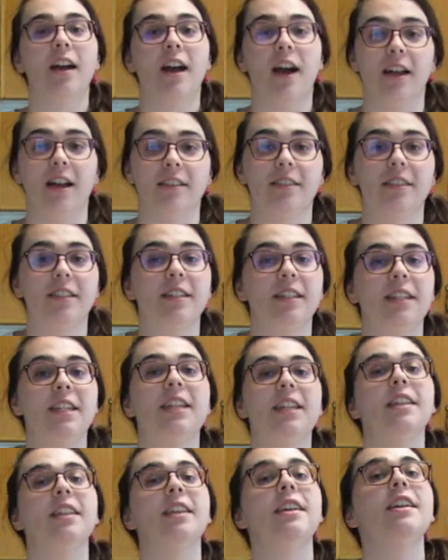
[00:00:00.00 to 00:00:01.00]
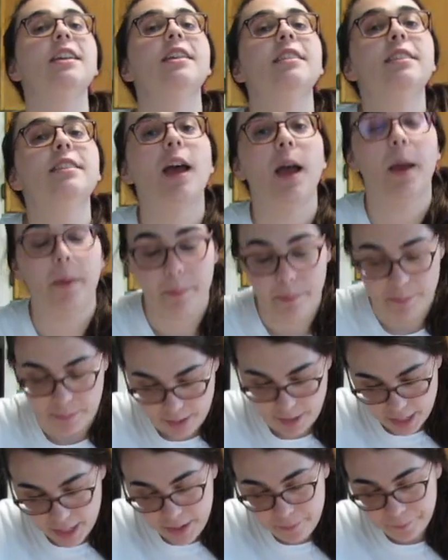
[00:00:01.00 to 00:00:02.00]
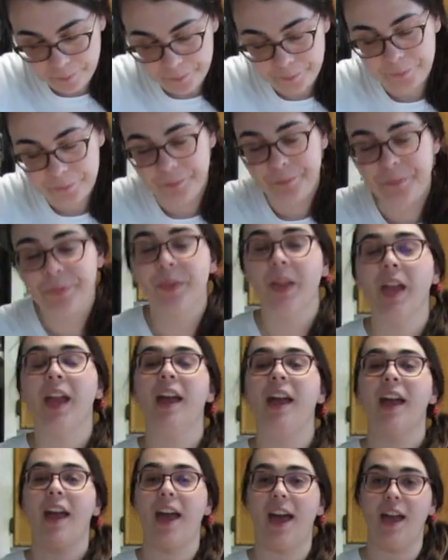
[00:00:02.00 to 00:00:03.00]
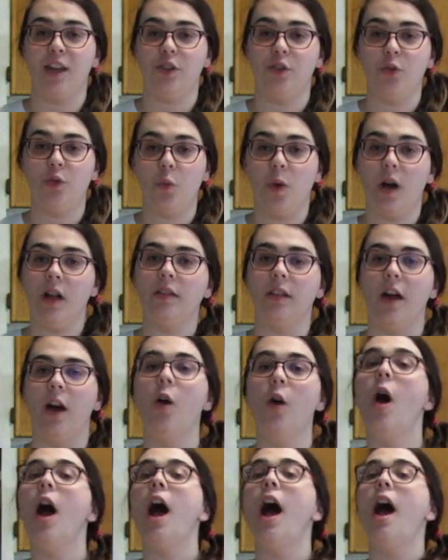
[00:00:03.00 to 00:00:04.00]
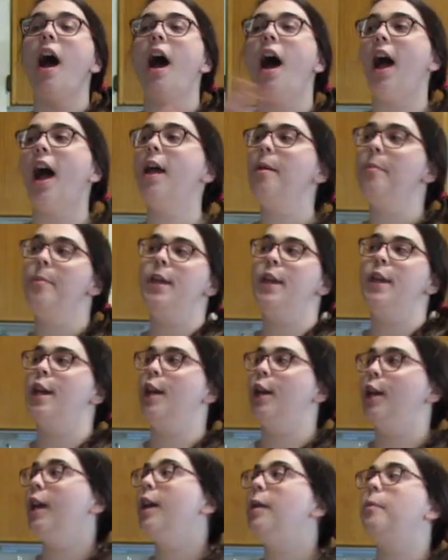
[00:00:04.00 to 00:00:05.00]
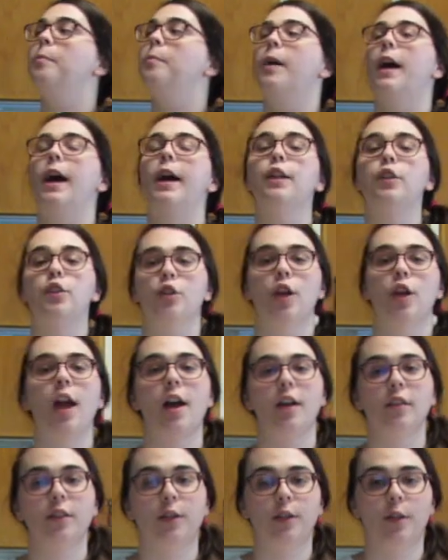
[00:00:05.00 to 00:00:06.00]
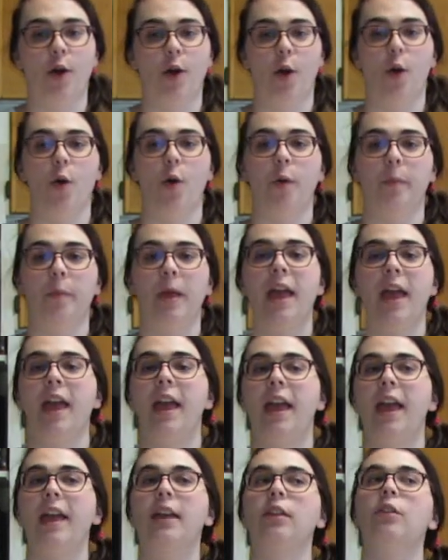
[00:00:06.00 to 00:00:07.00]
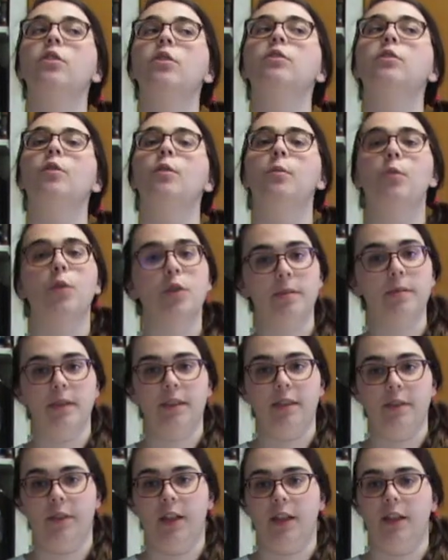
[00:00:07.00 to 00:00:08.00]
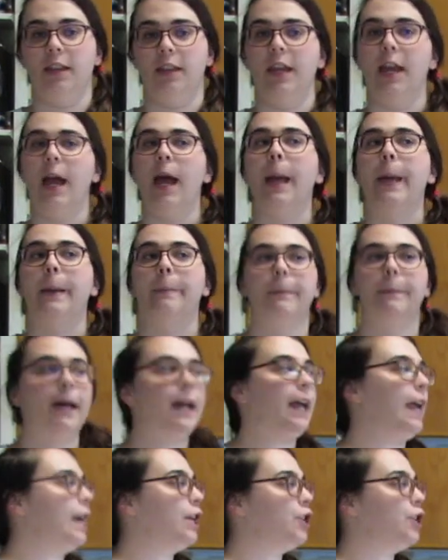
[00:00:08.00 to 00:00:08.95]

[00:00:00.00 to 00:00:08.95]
Constantine is me, as you well know. I'm here in my childhood home, and also more specifically, my